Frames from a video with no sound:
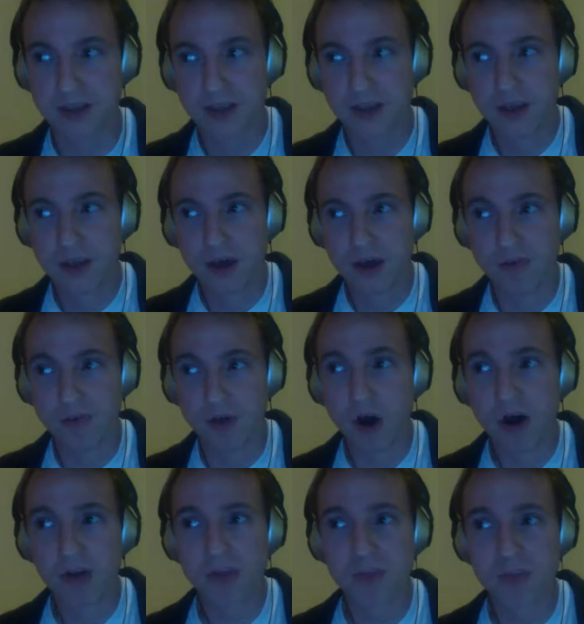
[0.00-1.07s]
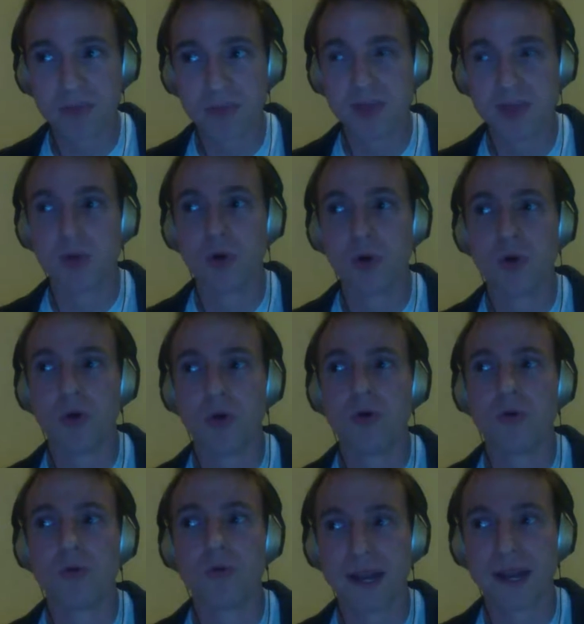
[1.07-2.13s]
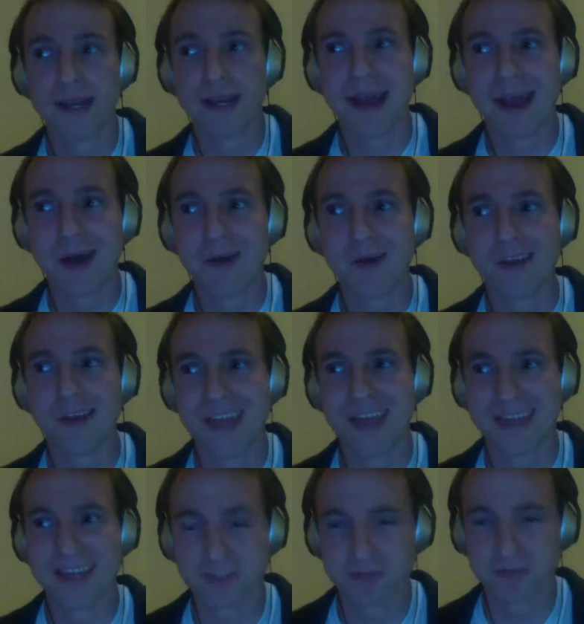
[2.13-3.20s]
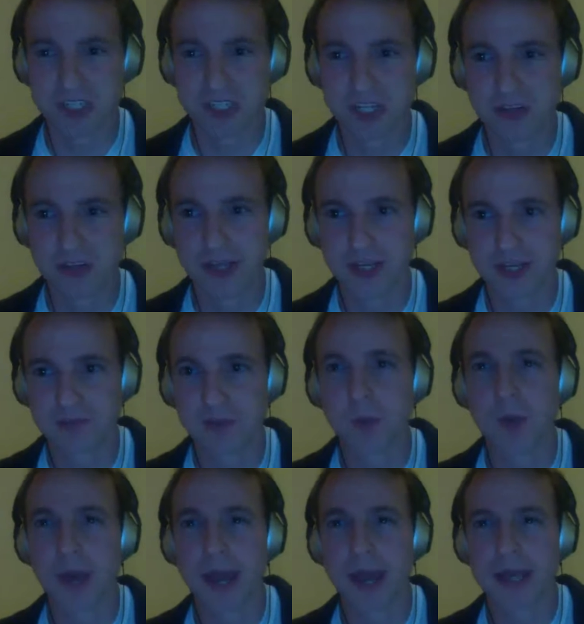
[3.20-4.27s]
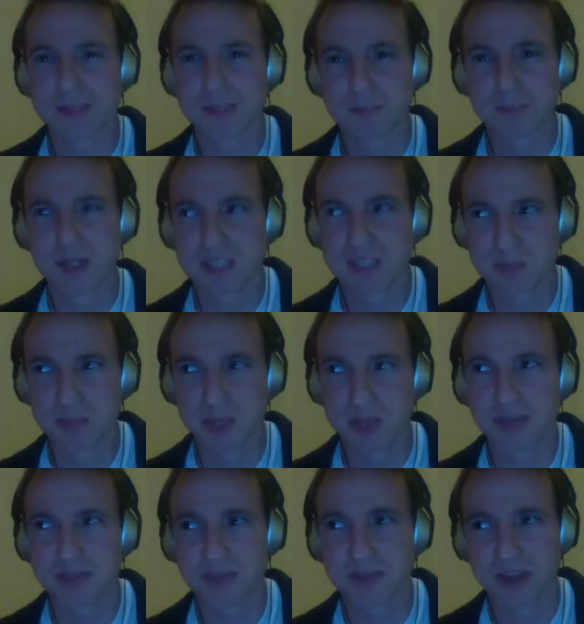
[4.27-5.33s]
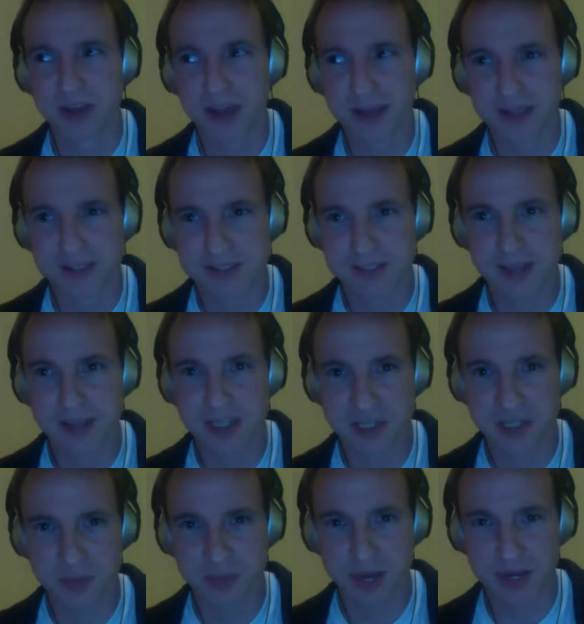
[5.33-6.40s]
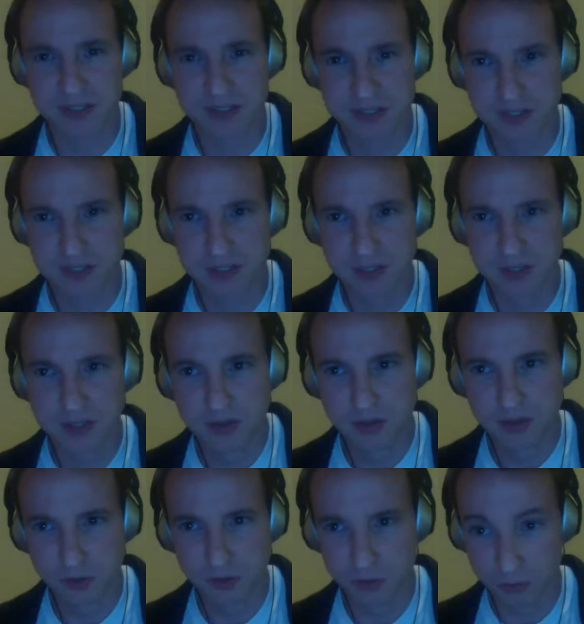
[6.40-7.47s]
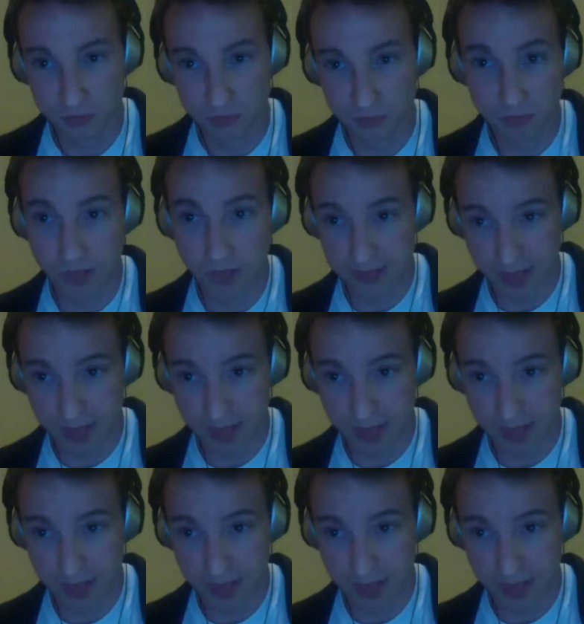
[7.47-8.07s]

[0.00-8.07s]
of all the people right now in that division, like if you asked me to pick the next Sasha Banks or like that